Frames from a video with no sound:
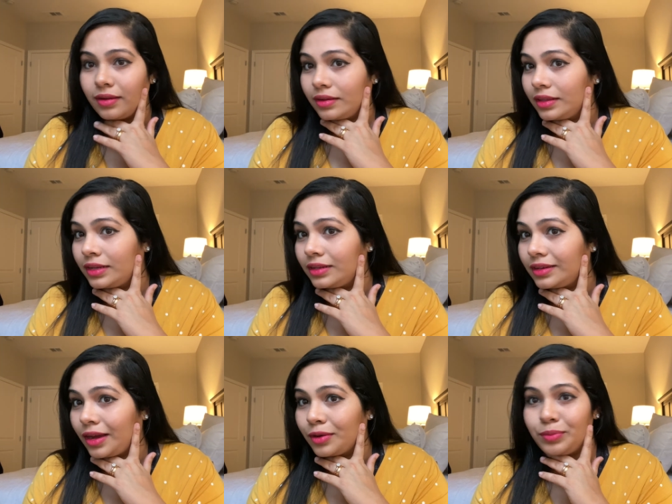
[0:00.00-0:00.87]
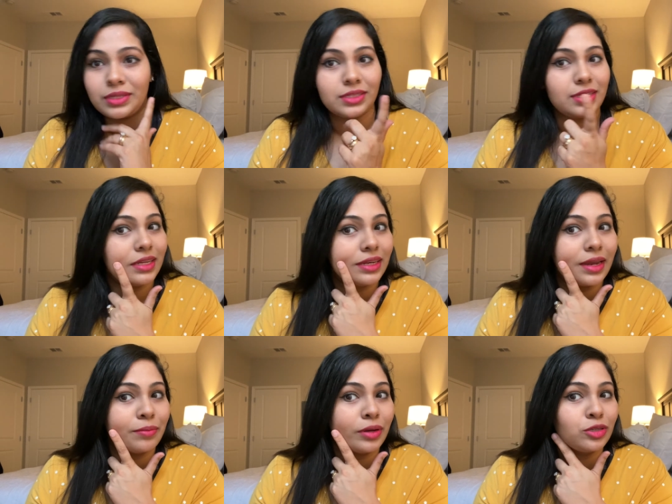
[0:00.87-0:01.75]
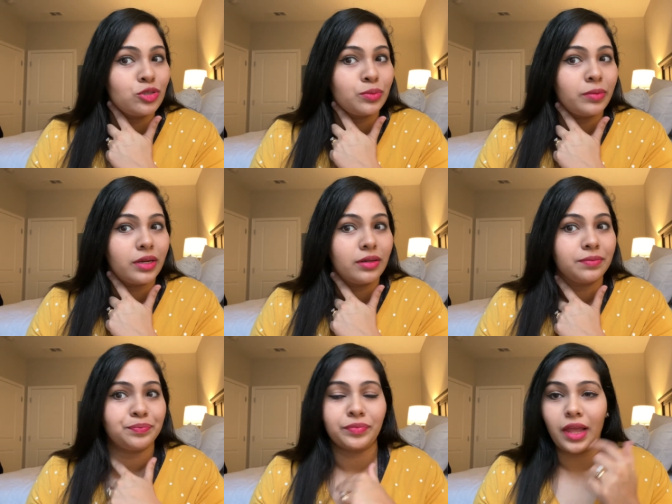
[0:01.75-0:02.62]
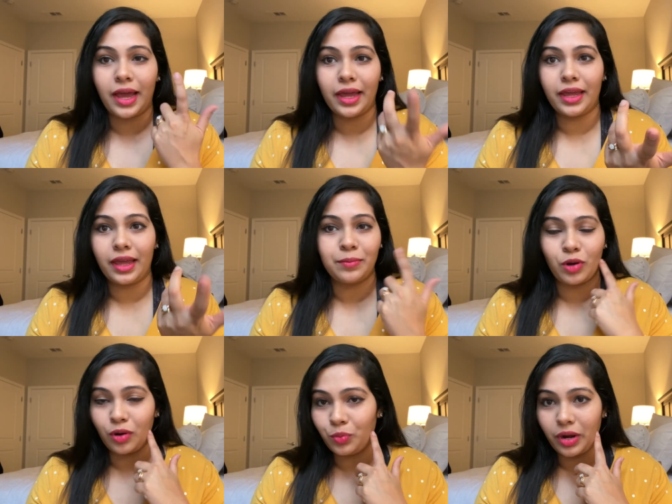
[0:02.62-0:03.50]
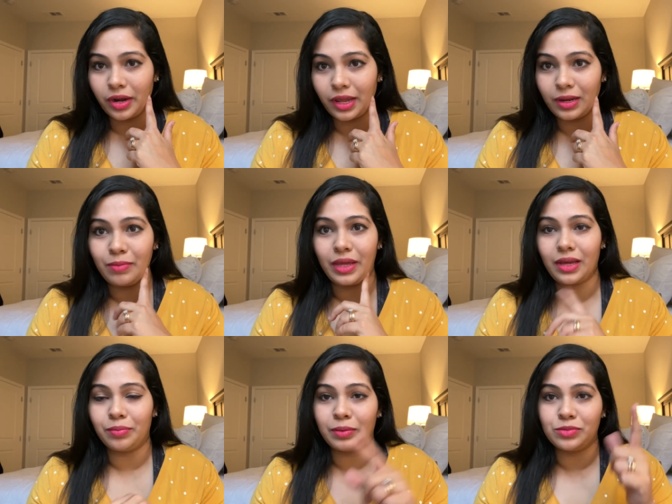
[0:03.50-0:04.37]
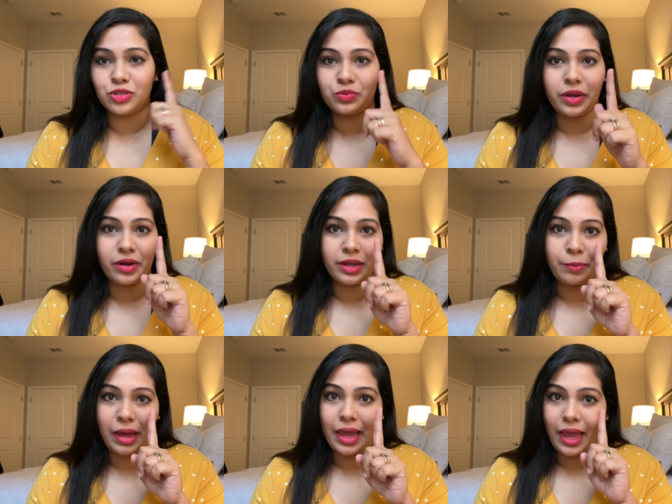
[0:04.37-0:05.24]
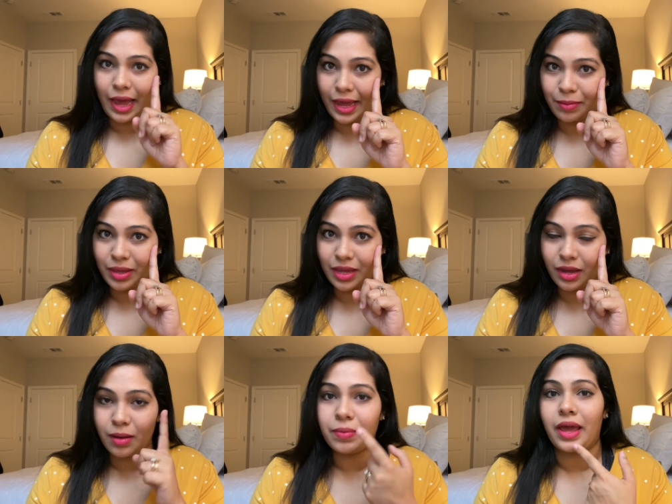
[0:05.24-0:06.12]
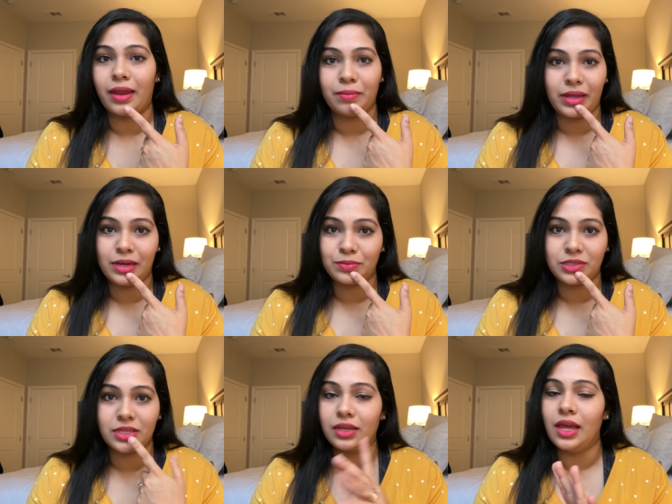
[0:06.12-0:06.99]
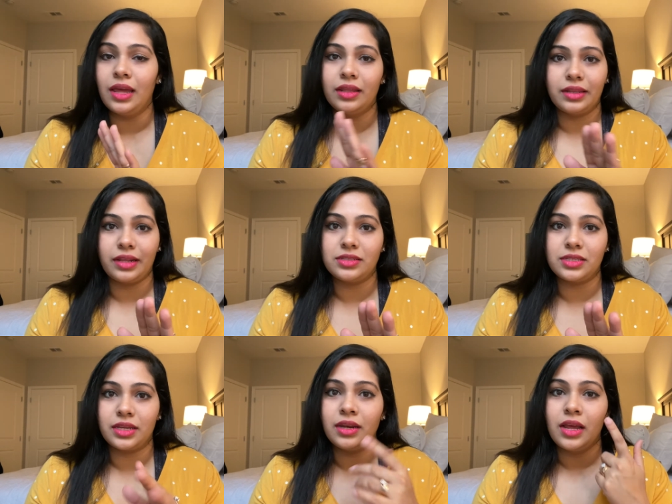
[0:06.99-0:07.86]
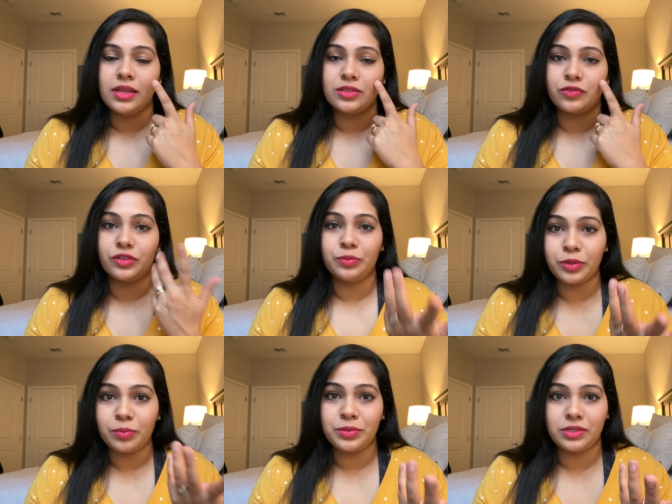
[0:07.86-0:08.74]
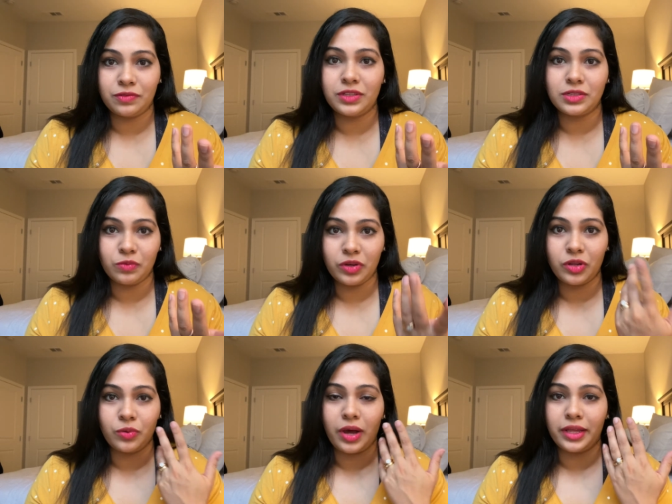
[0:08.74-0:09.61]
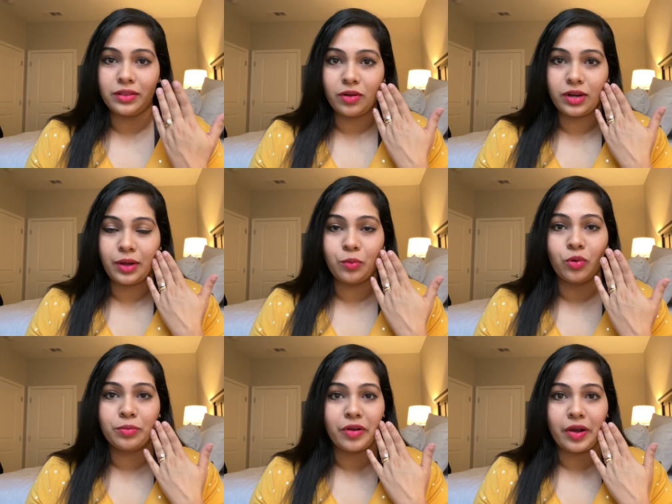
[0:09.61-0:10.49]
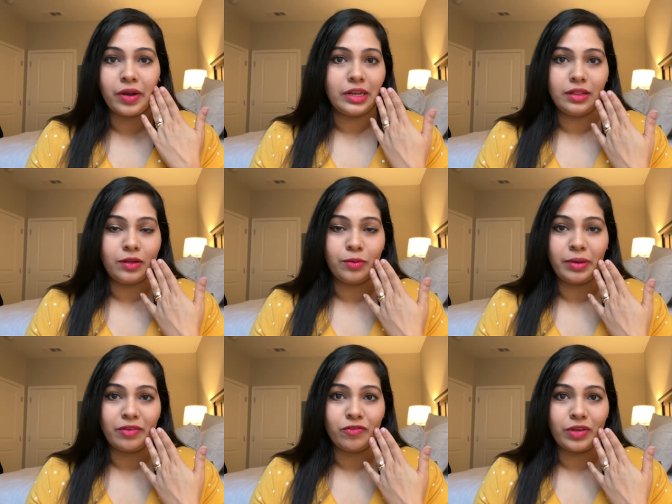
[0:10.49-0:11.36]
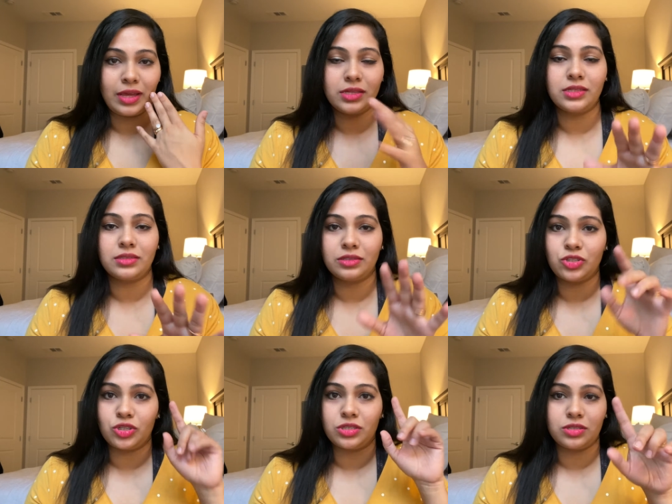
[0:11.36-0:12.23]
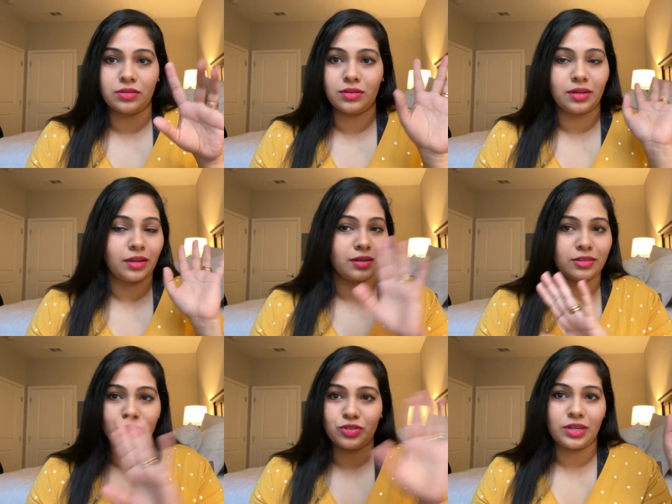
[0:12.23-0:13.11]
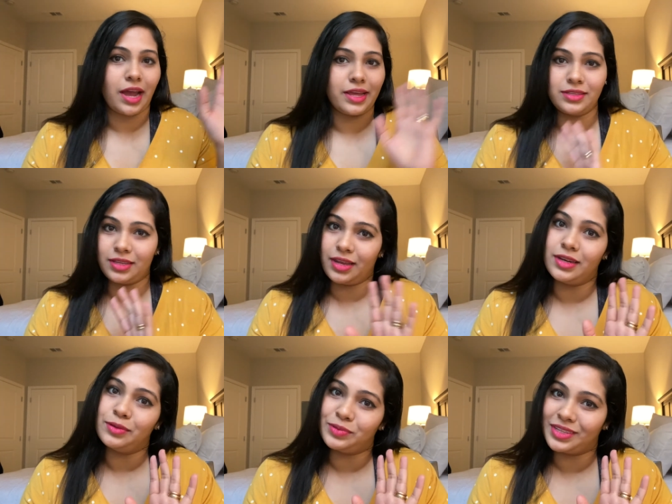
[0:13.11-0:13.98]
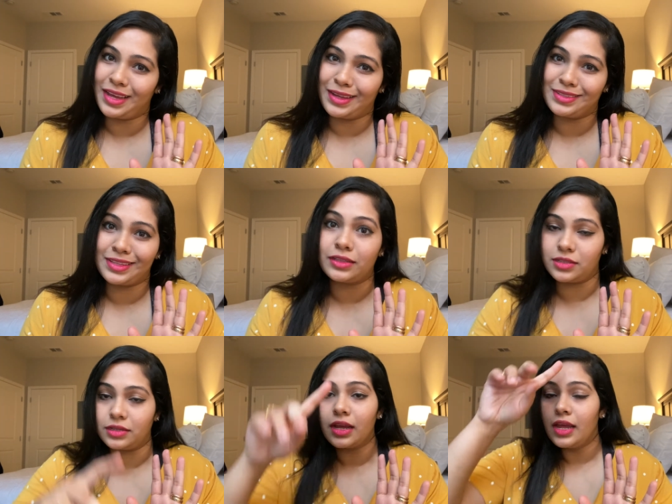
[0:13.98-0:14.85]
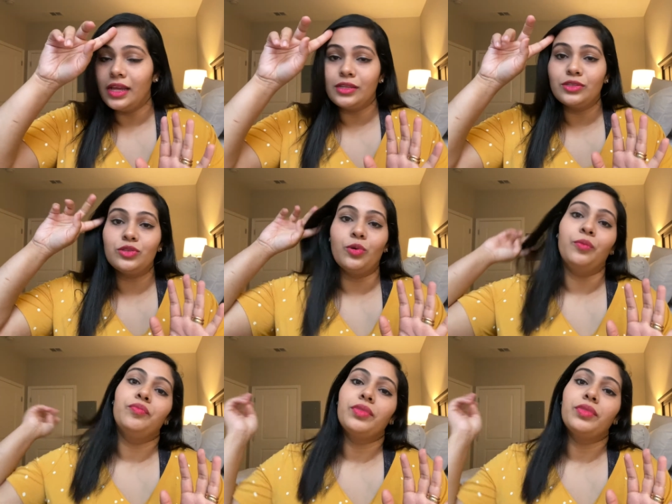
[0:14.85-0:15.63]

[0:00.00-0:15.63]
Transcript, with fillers: it can't be seen that much, but I am not wearing any makeup. I'm just wearing my eye makeup and my lipstick, that's it. So for the purpose of this video, I thought I won't wear anything on my face, just eyes and lips, guys, that's it. So